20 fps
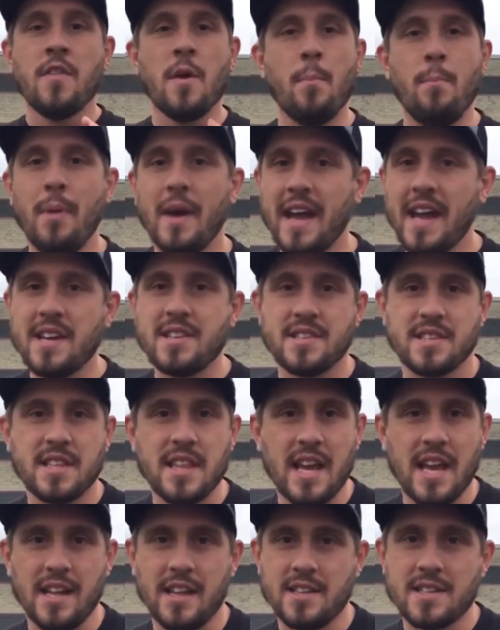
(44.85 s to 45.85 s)
The
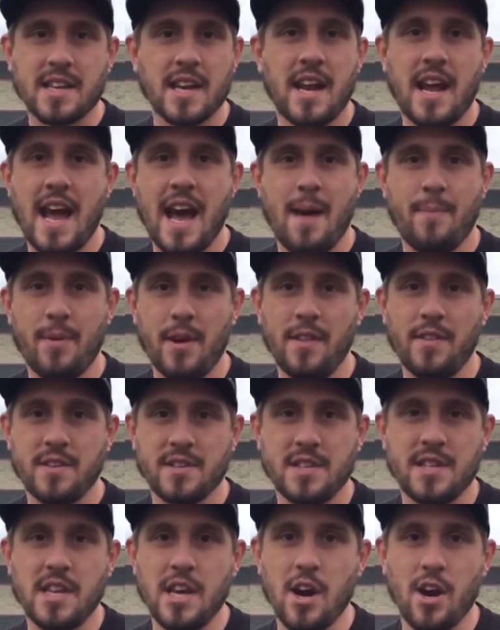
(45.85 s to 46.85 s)
biggest thing that's gonna happen at
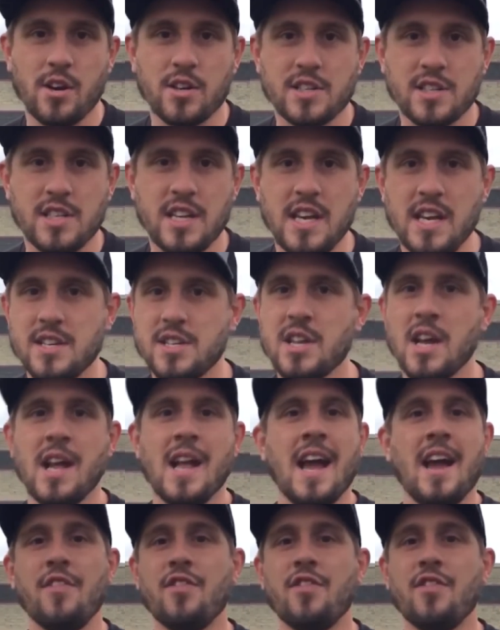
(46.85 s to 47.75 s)
the CRCs,